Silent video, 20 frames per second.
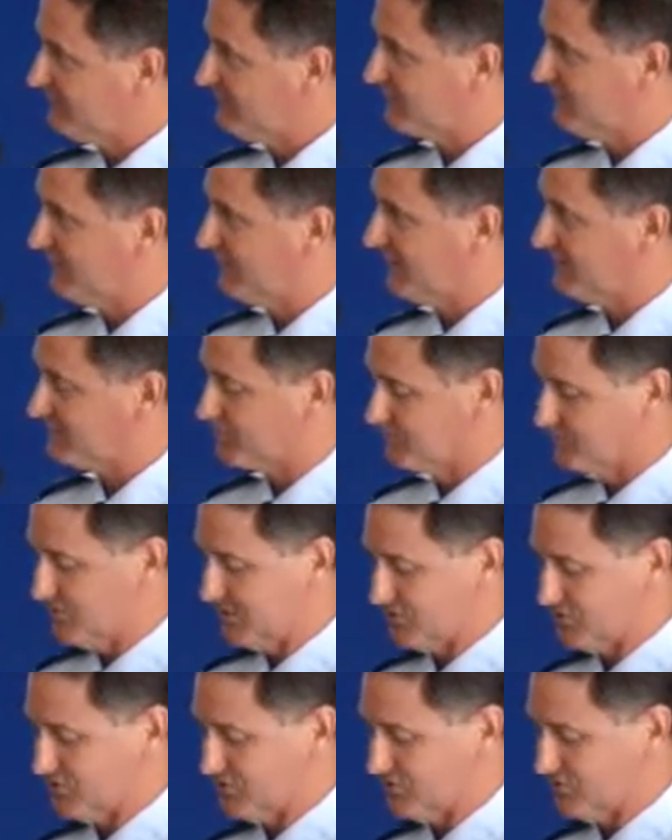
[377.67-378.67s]
So I've got some
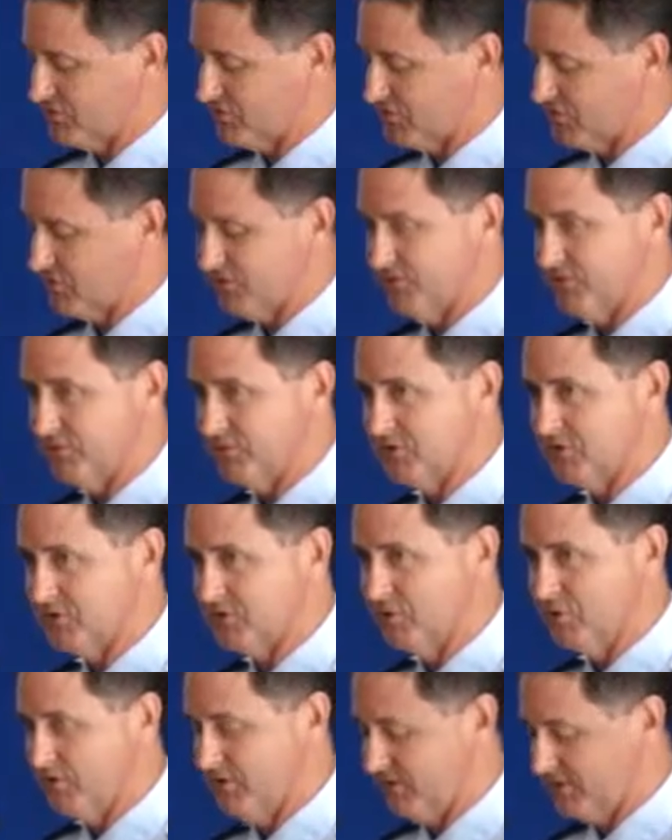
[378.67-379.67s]
pictures to show you from
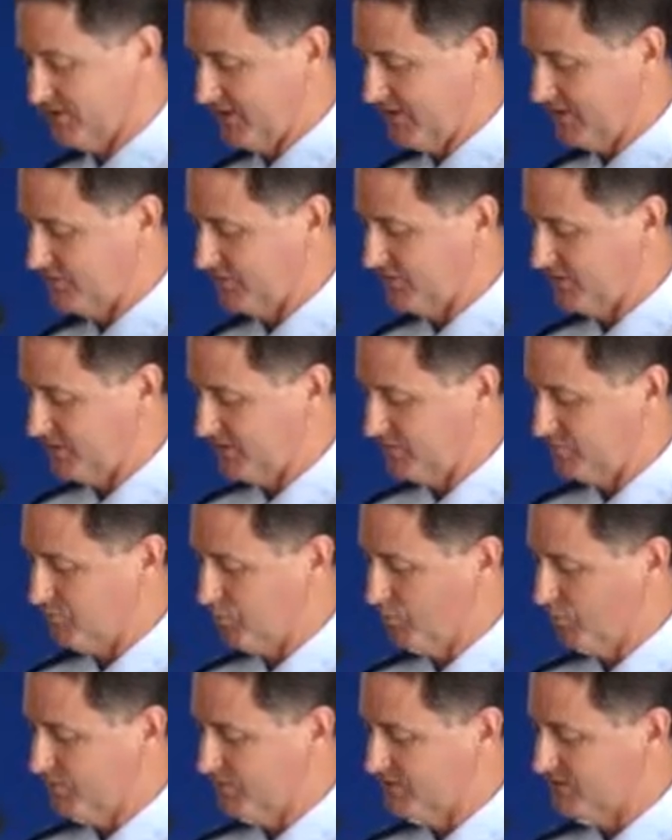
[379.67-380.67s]
Kabul International
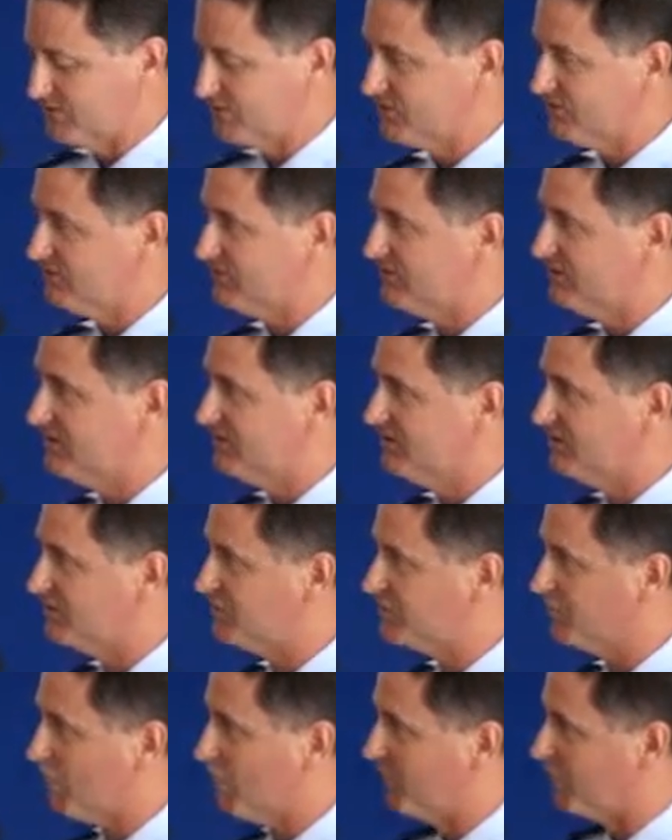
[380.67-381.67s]
Airport. This is
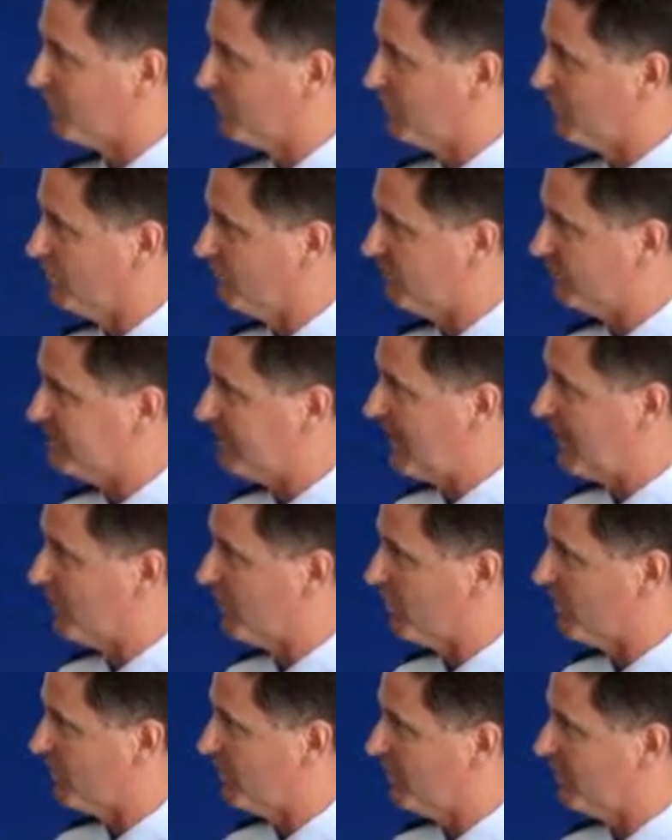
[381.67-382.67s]
the terminal, the
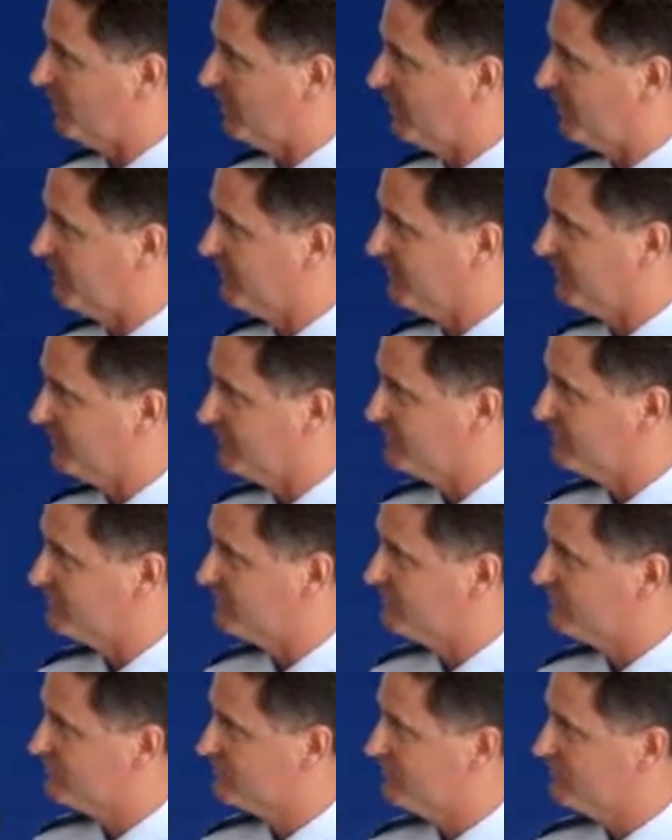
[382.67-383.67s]
tower, and the
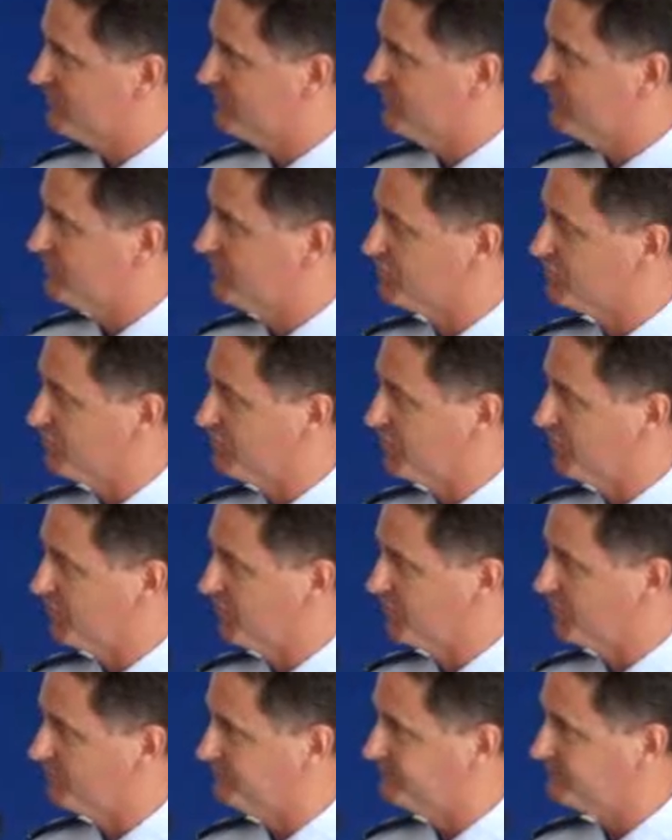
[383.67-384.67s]
civilian
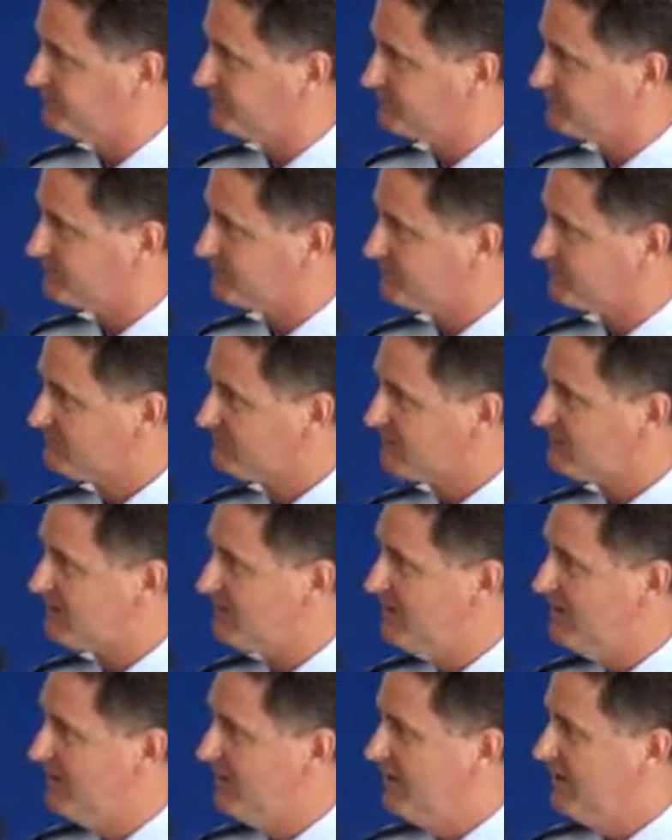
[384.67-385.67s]
terminal.
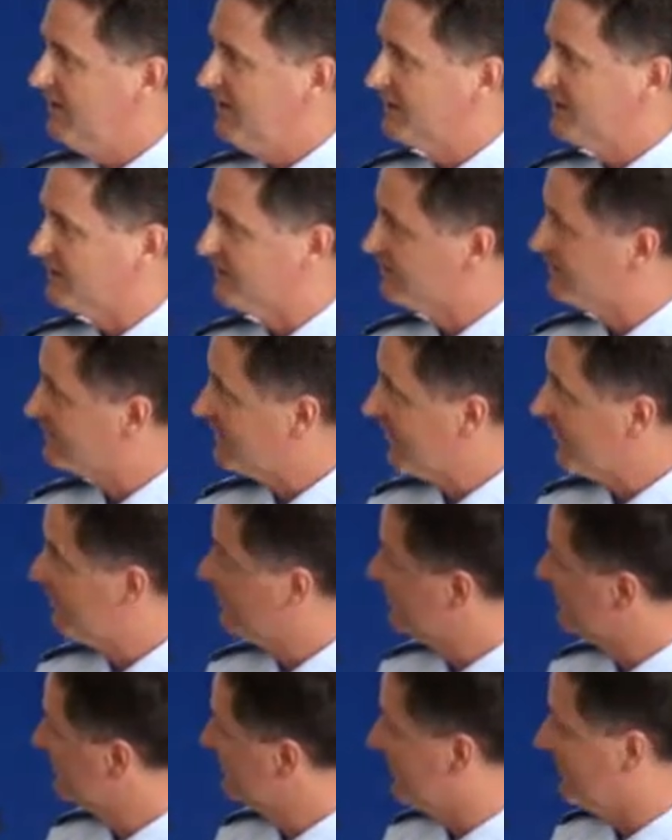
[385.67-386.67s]
This
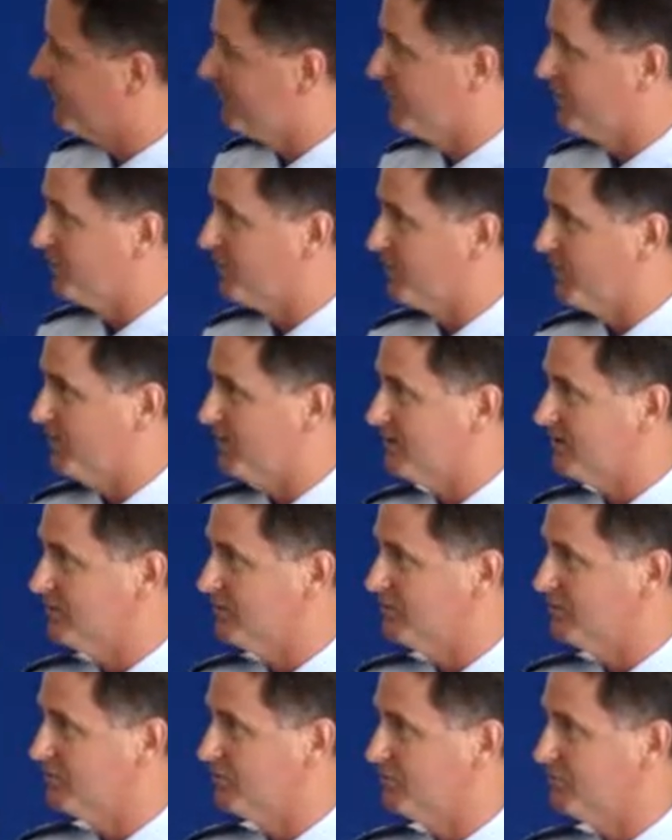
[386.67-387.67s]
tower is not very pretty. It
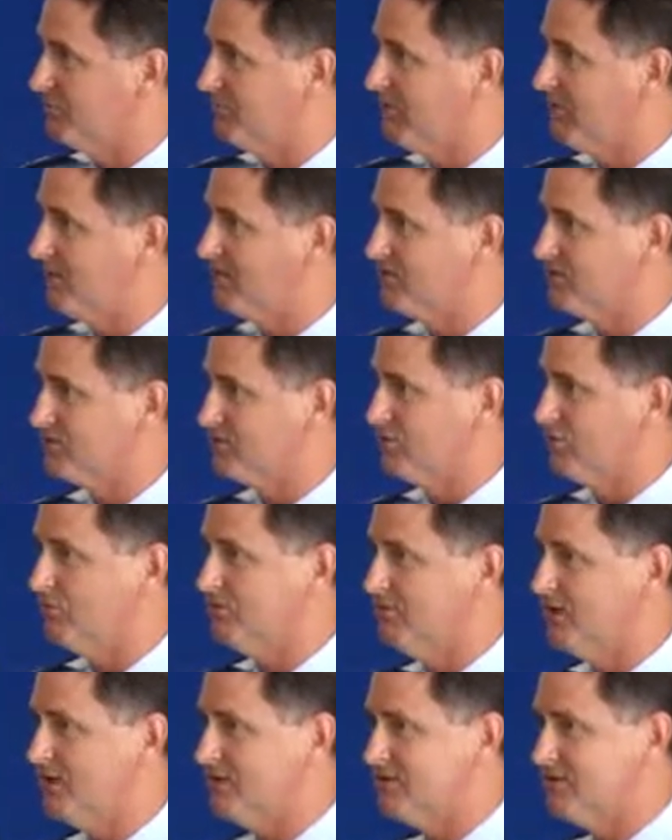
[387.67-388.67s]
was built by the
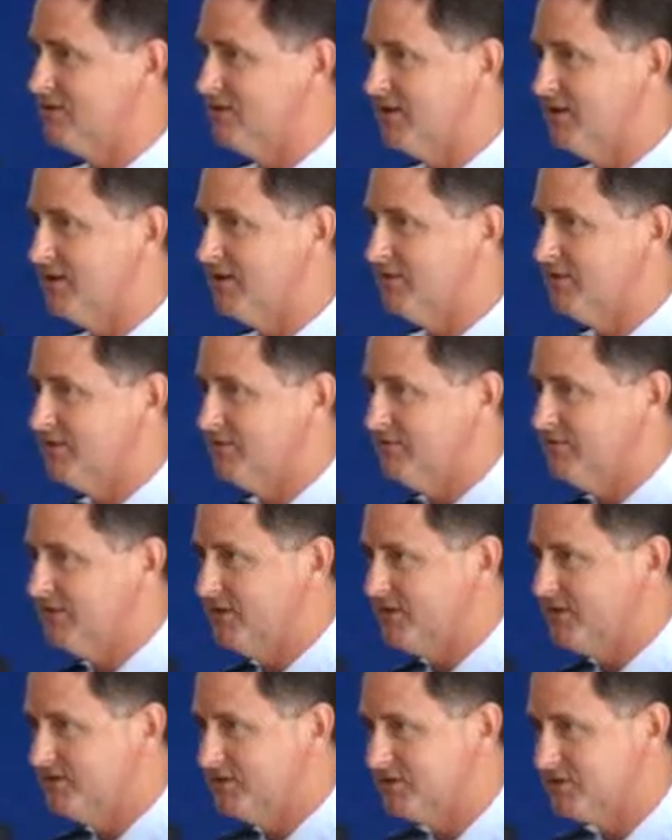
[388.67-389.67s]
Soviets in the
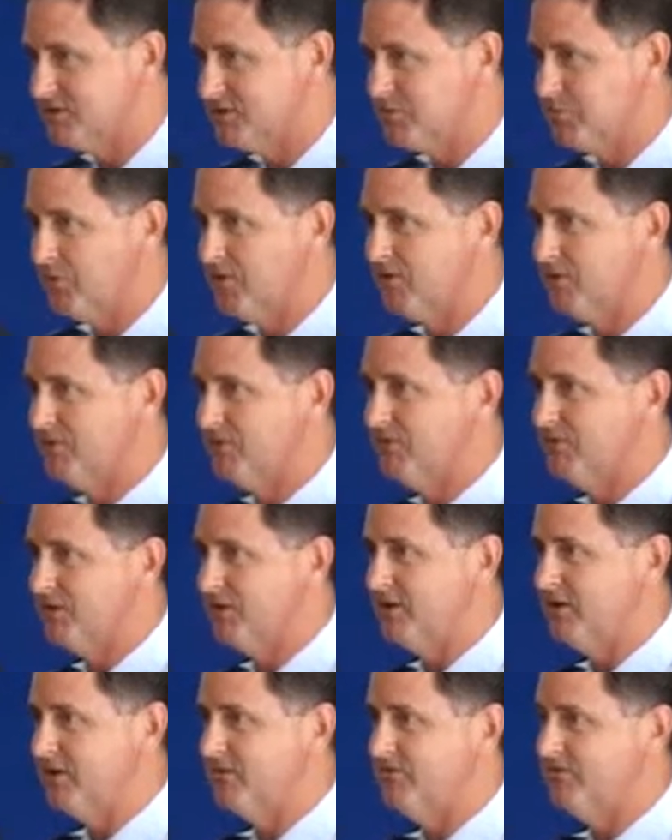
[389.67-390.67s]
1950s as part of
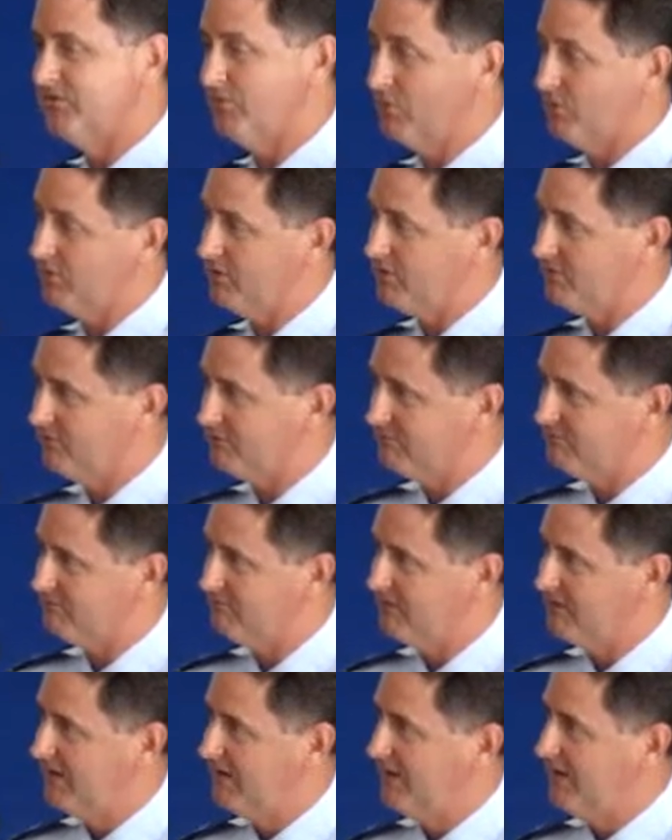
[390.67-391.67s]
their foreign